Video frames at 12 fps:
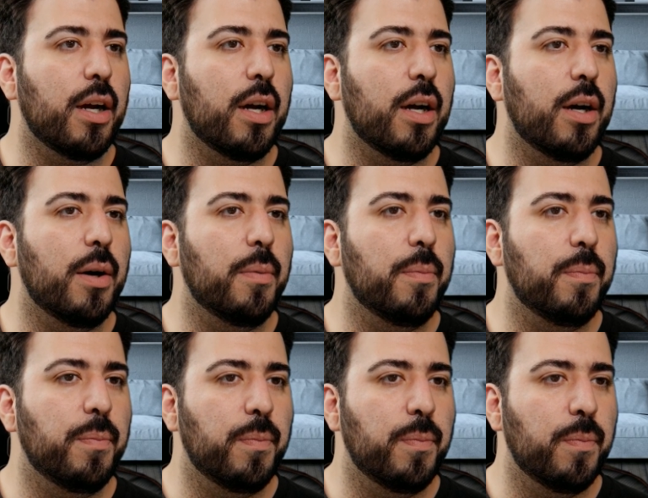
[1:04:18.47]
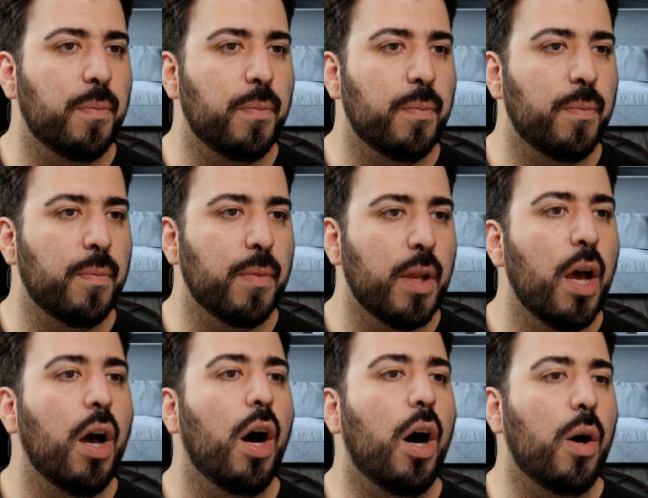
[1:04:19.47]
Um,
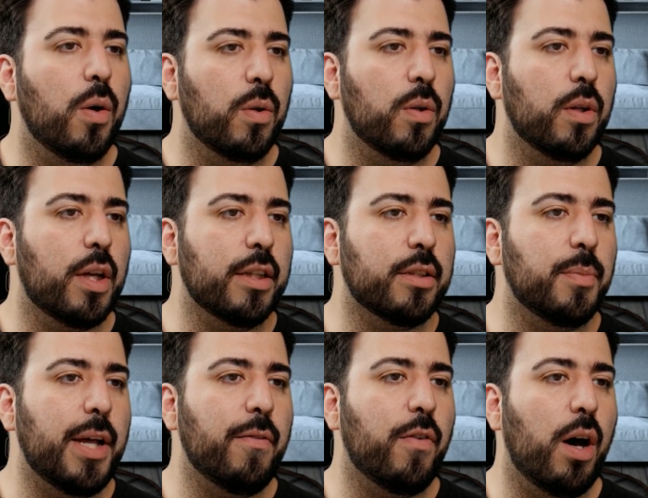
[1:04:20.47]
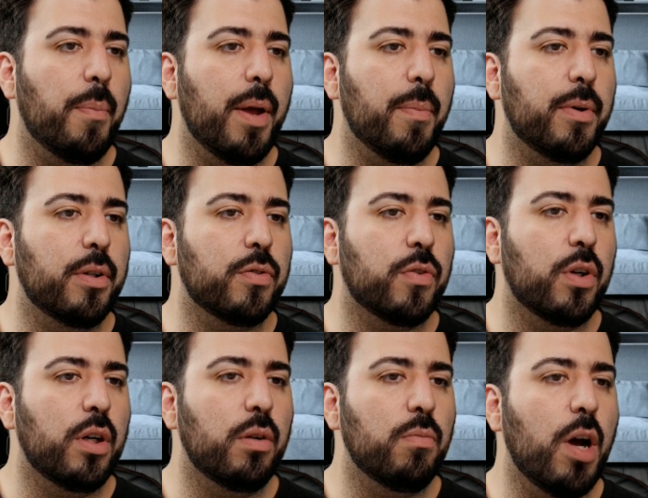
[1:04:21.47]
oh, custom live wallpapers
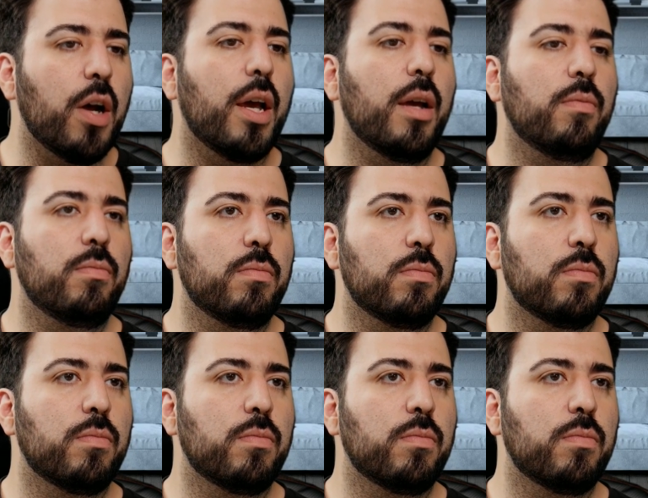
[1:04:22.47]
for it. Okay.